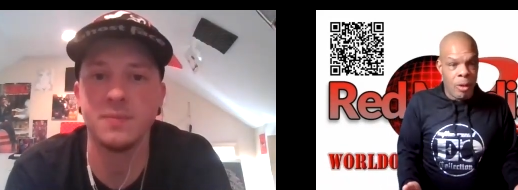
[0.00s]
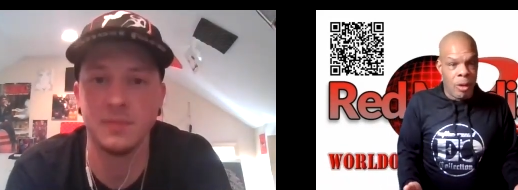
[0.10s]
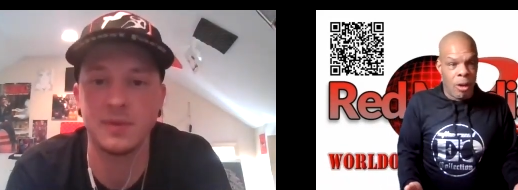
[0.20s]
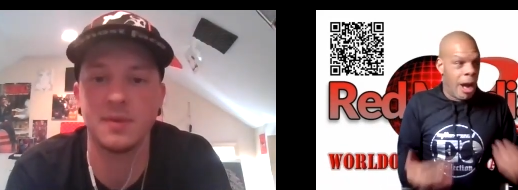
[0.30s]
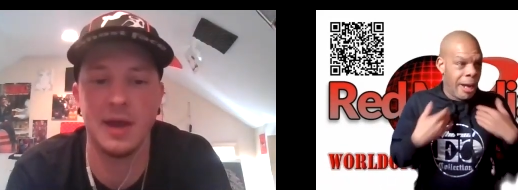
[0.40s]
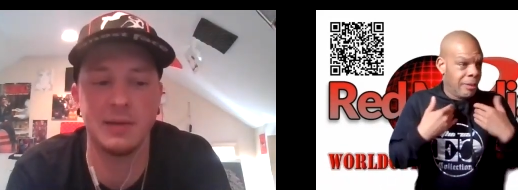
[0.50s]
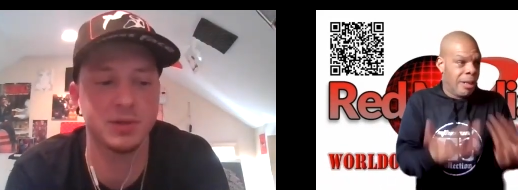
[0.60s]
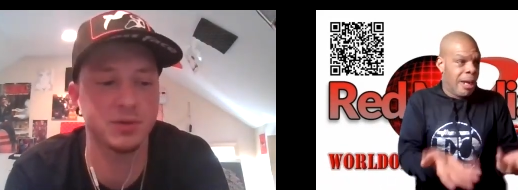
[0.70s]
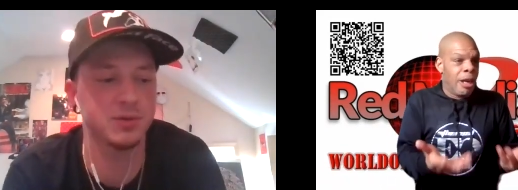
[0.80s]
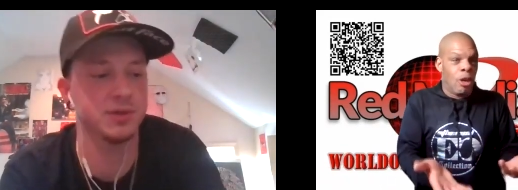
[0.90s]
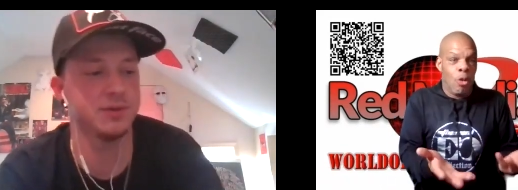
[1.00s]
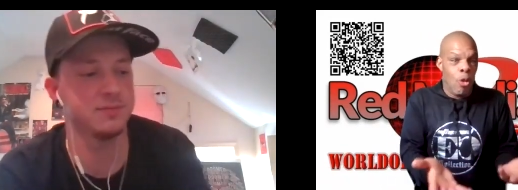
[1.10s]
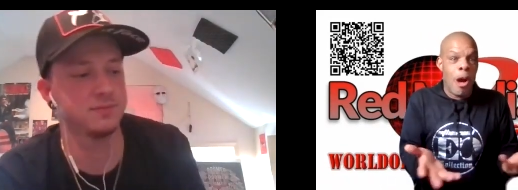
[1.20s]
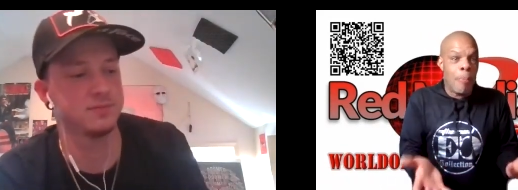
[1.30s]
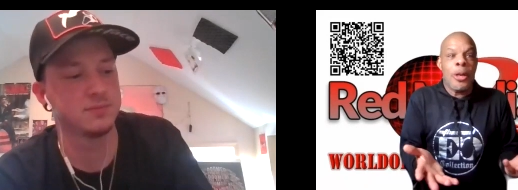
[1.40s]
Speaker 1: You know, I, I
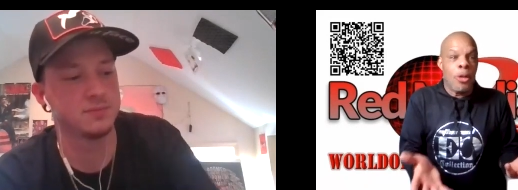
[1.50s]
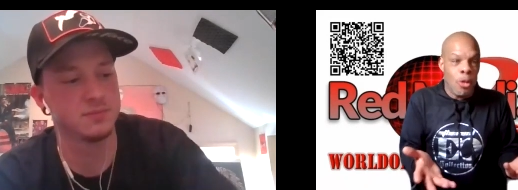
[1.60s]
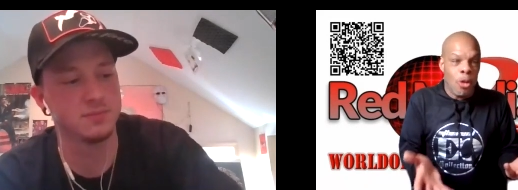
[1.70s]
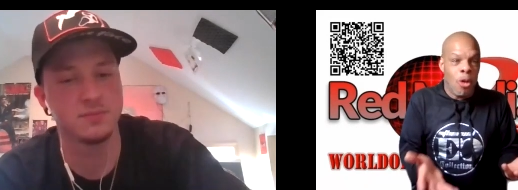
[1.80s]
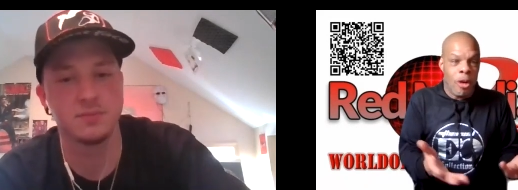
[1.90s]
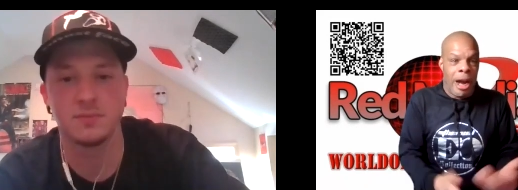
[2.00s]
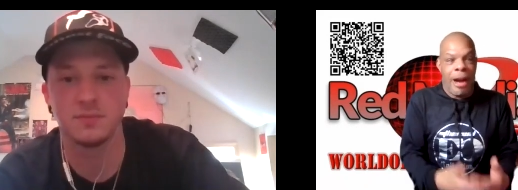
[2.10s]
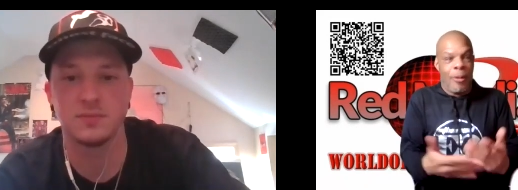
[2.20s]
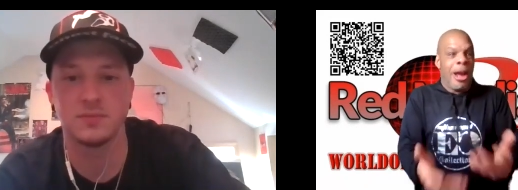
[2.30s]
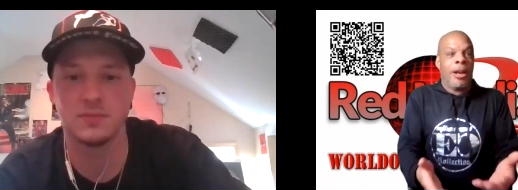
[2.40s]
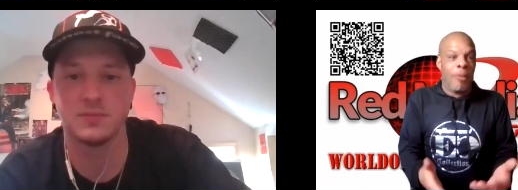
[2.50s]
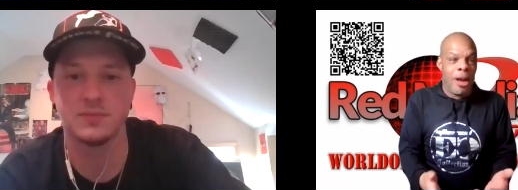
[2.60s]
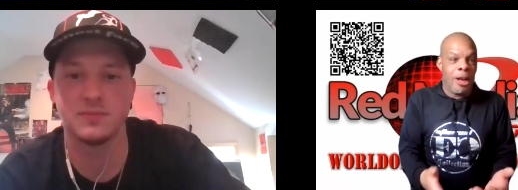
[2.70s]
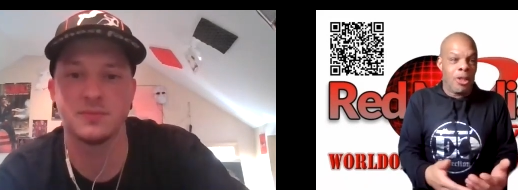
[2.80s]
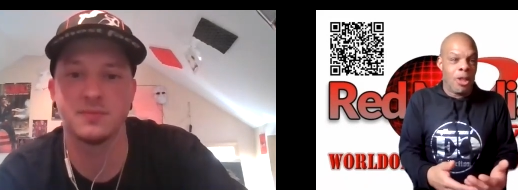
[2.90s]
grew up in New York. I ran
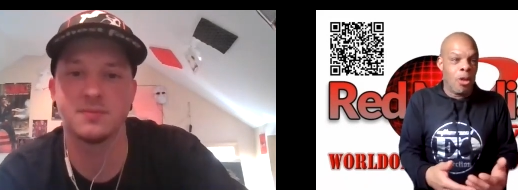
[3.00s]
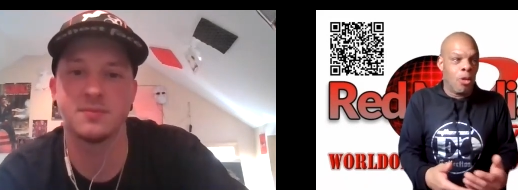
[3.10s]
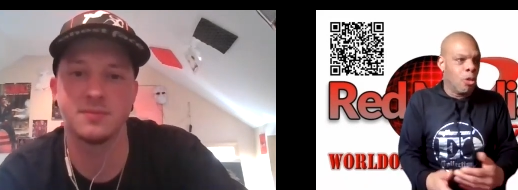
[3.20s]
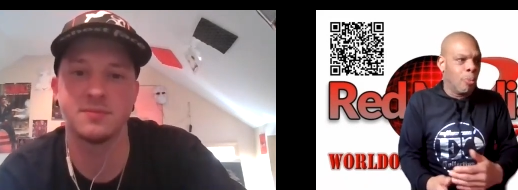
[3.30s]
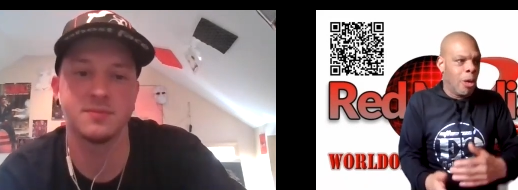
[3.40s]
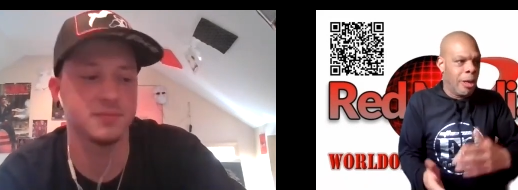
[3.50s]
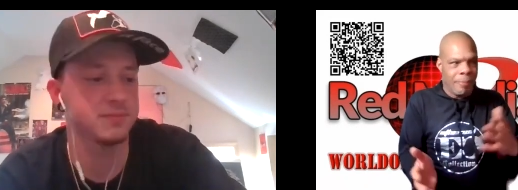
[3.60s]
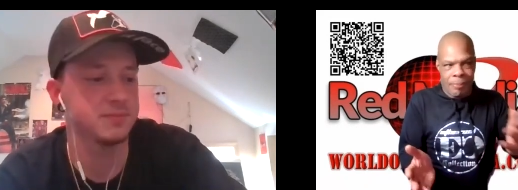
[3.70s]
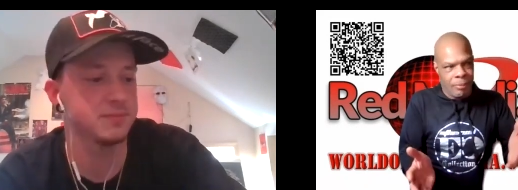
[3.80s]
around in circles, but